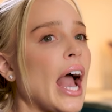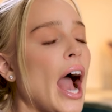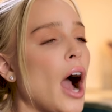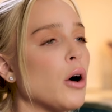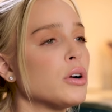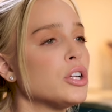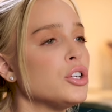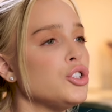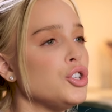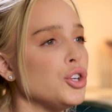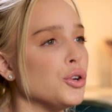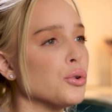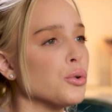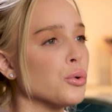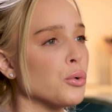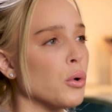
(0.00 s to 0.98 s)
How did
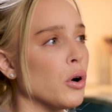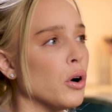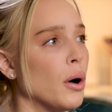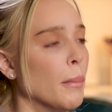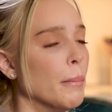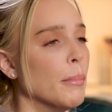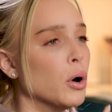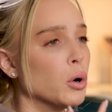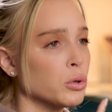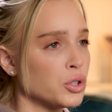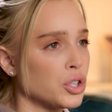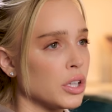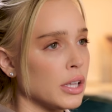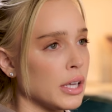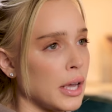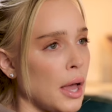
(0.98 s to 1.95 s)
you
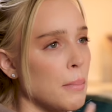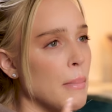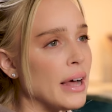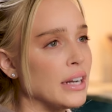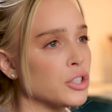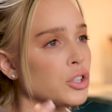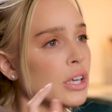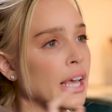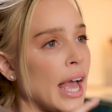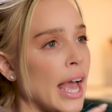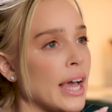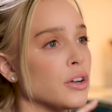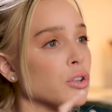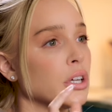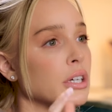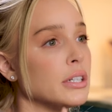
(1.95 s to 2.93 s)
emotionally and mentally
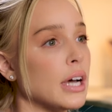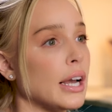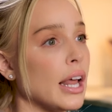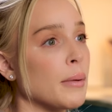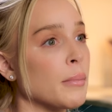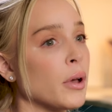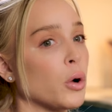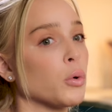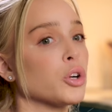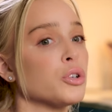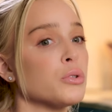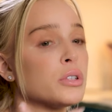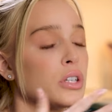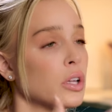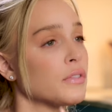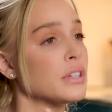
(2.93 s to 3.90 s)
handle a dynamic where you
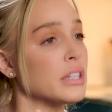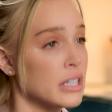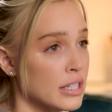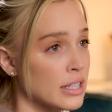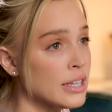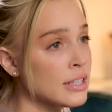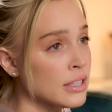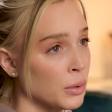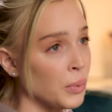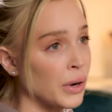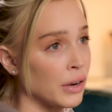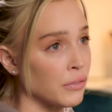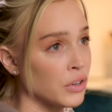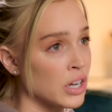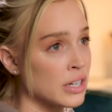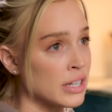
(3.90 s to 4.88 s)
still have to see someone every